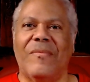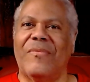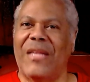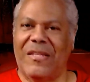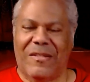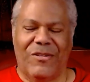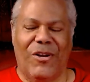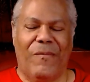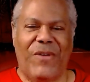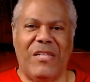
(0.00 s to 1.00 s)
that's, you know,
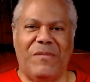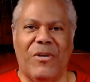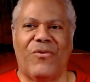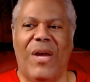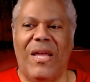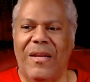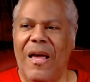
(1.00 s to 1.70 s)
Facebook created.